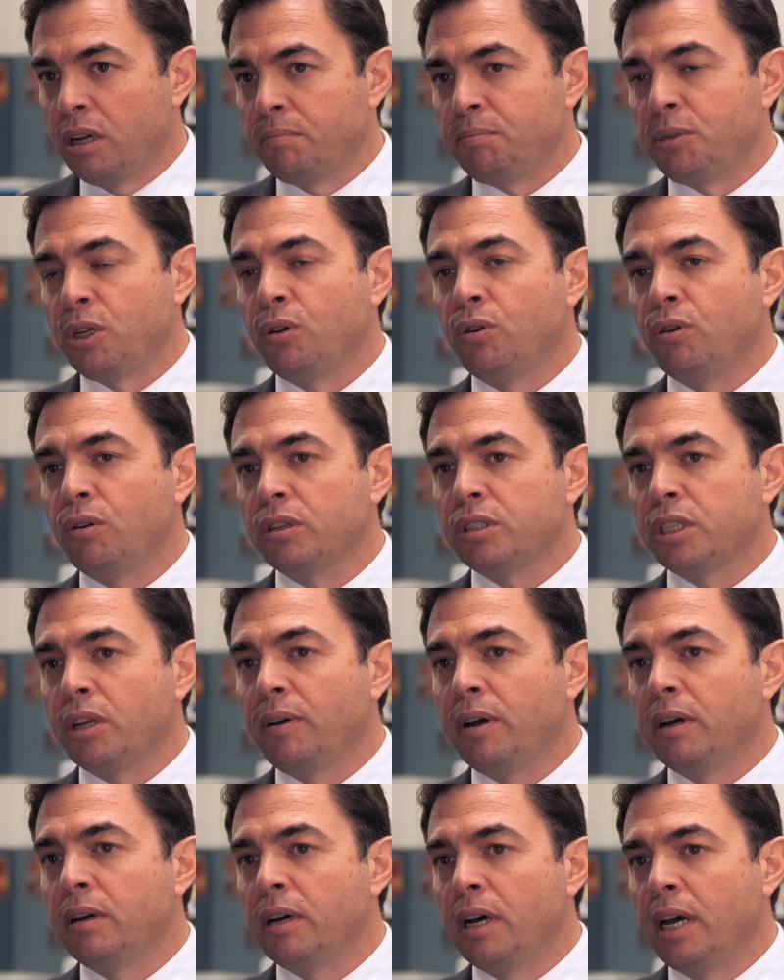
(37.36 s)
talks.
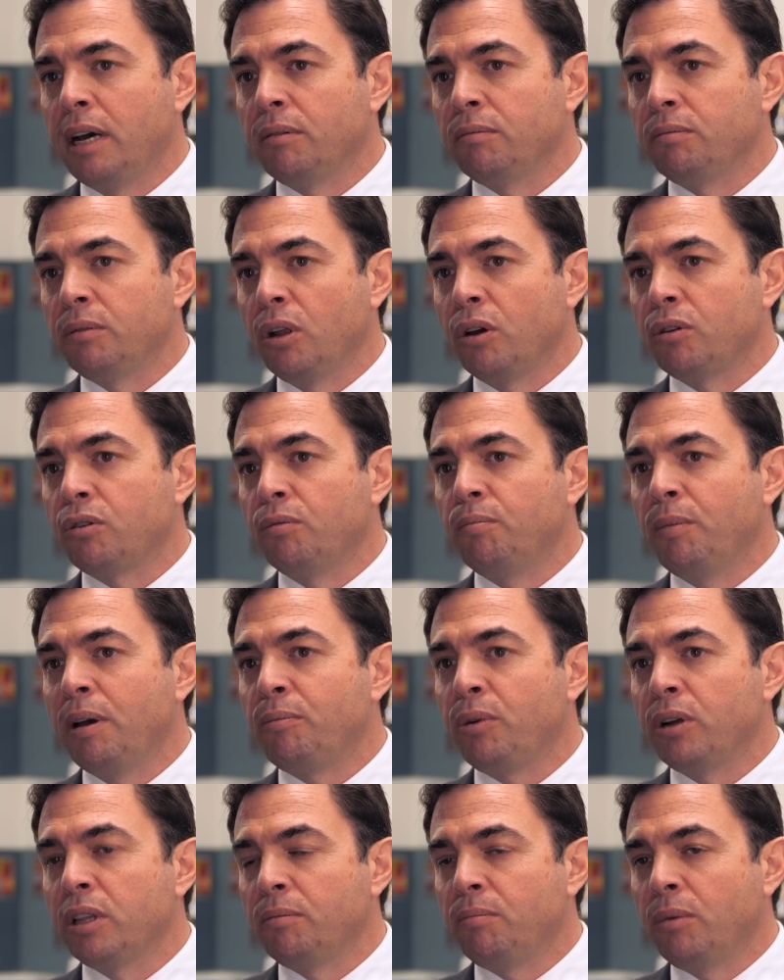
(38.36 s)
So our local
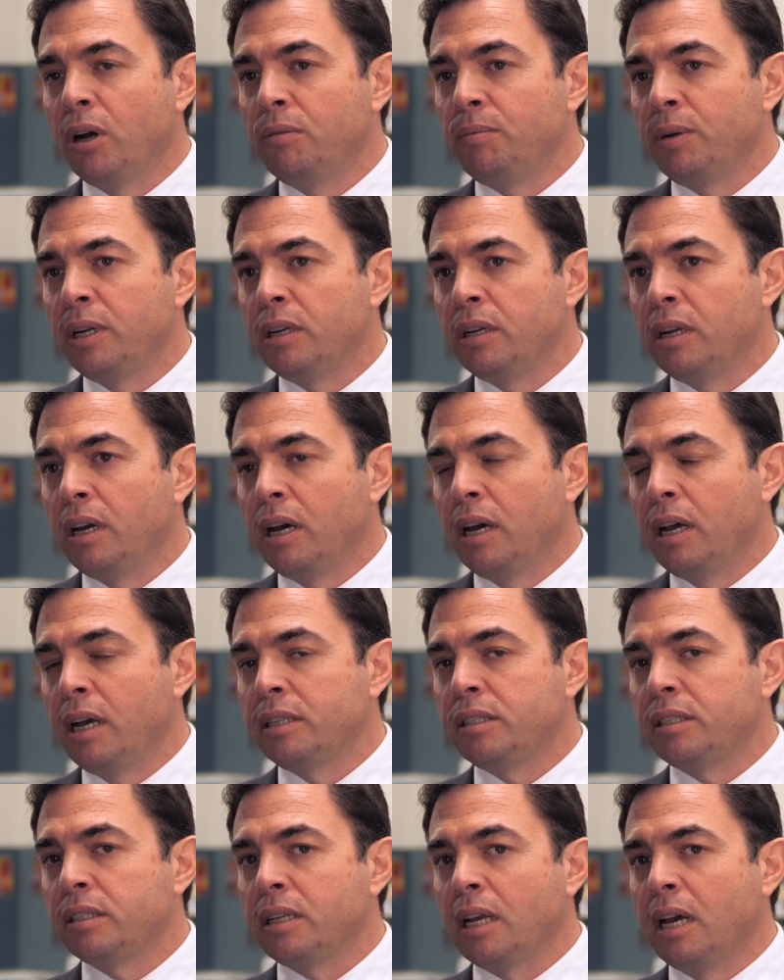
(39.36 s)
member at the moment
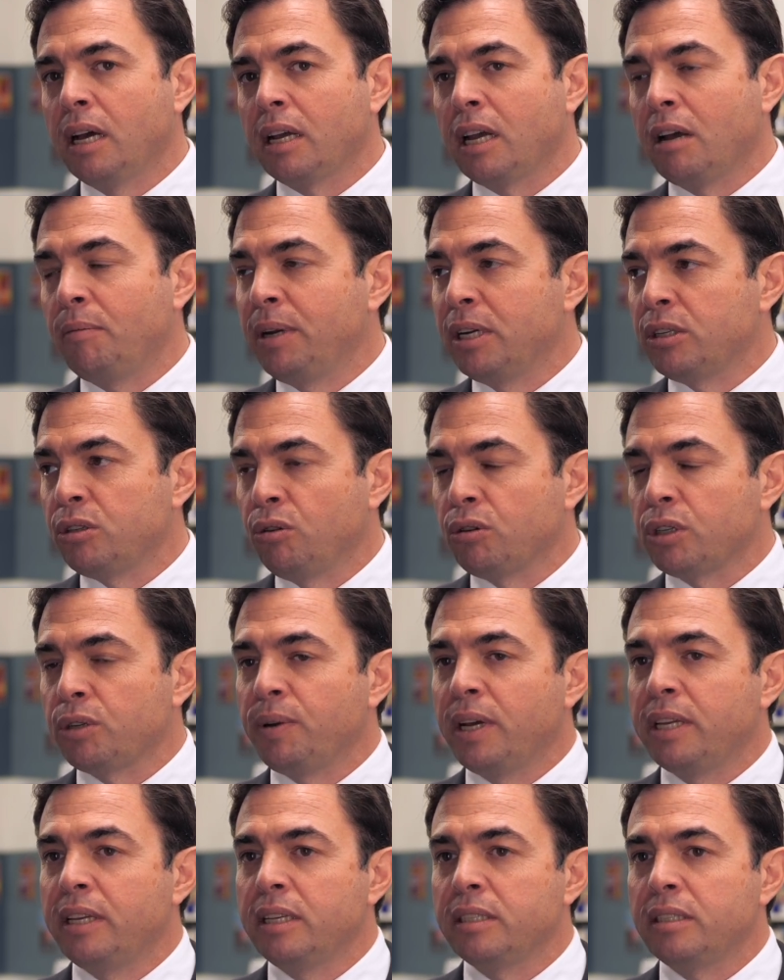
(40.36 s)
has come in to talk
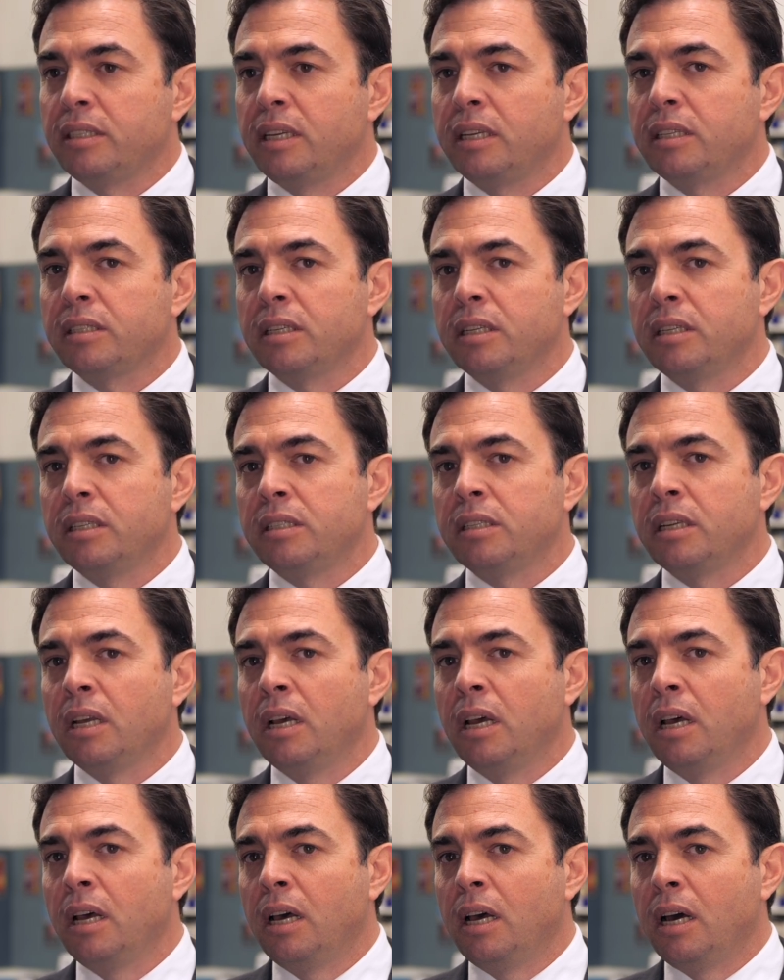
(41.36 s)
to our Year 6s
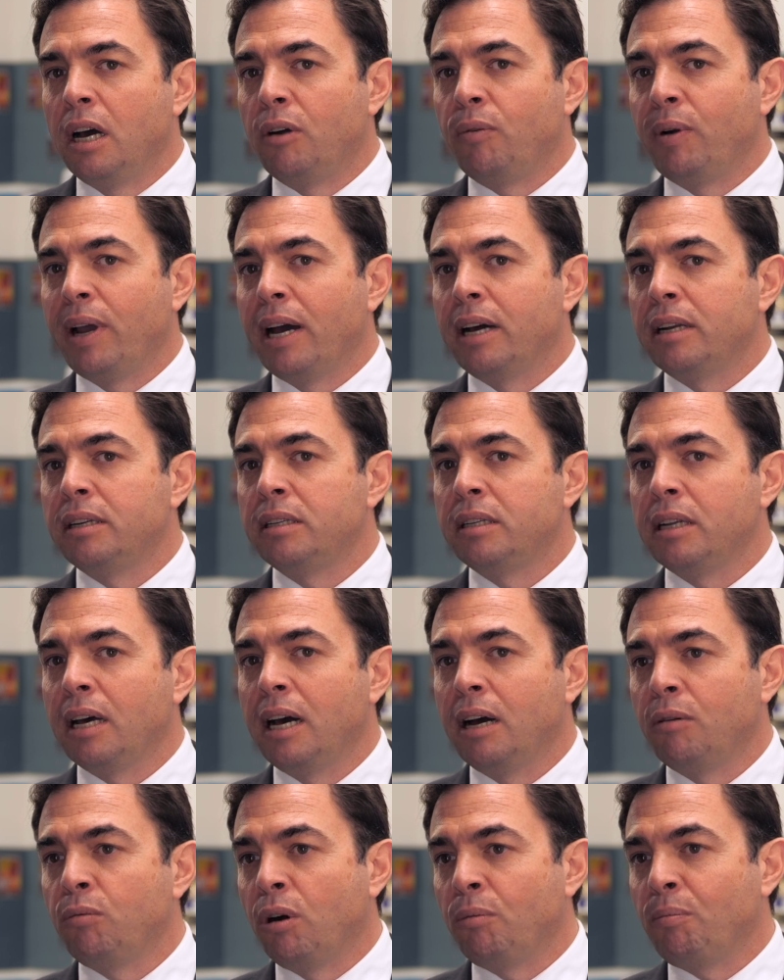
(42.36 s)
around
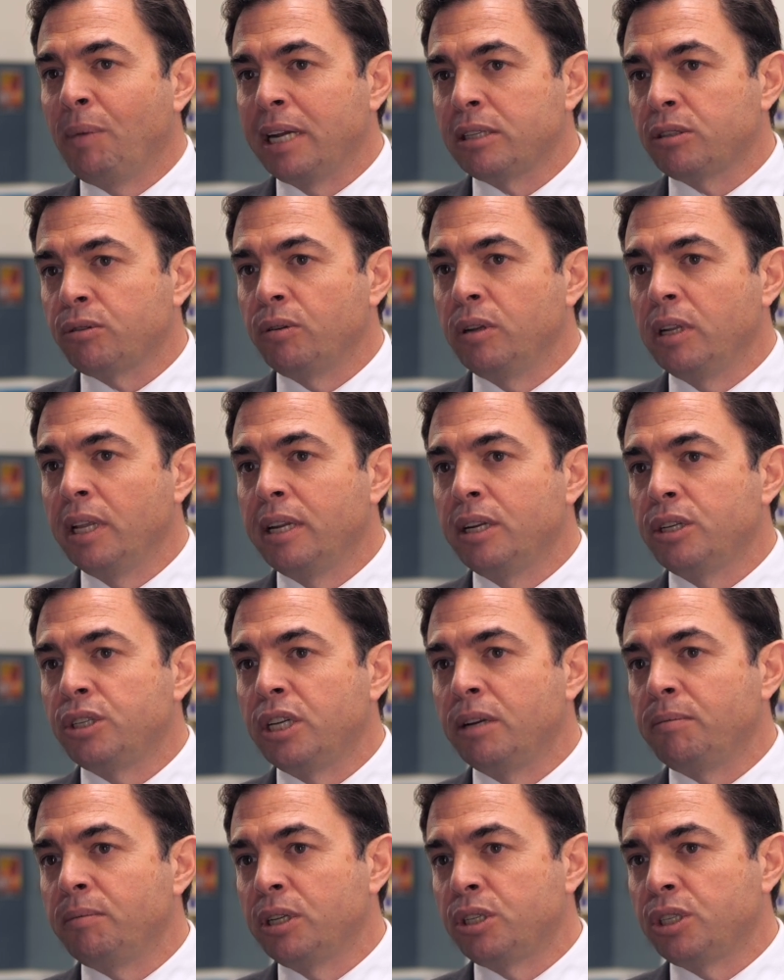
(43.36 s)
what makes good
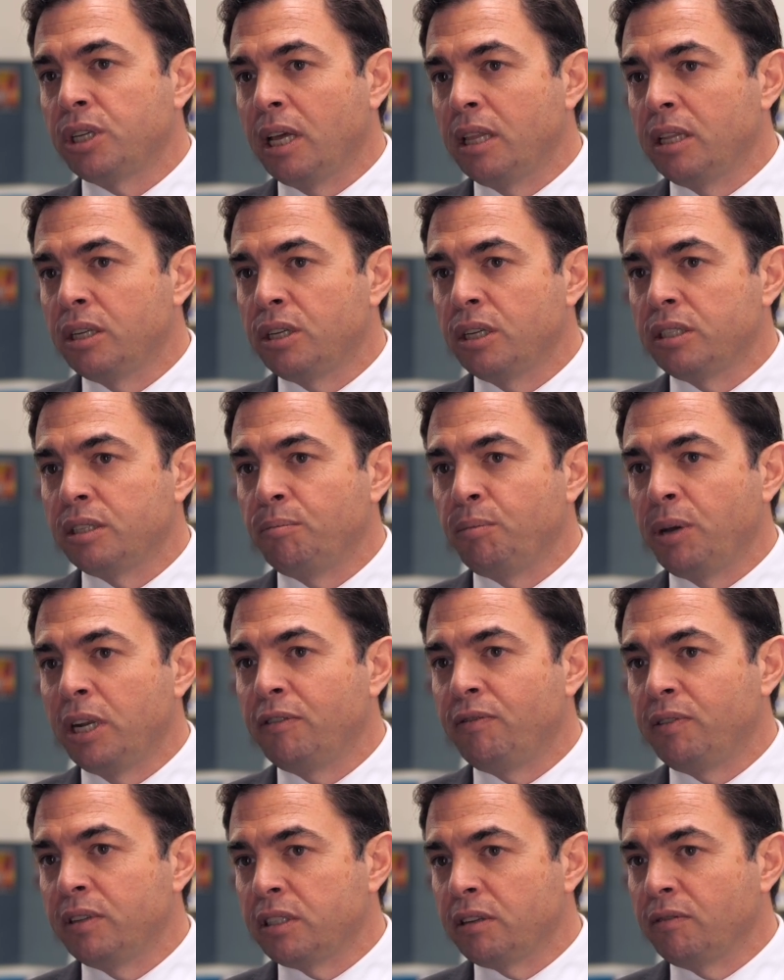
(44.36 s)
leadership, the challenges and
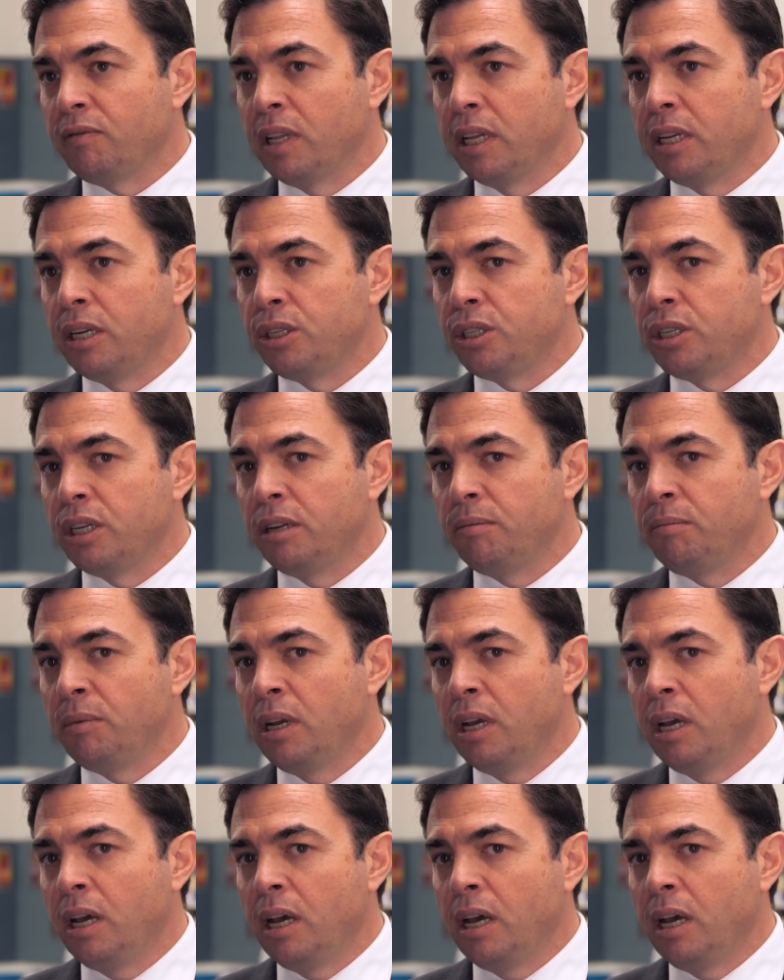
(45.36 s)
benefits of leadership.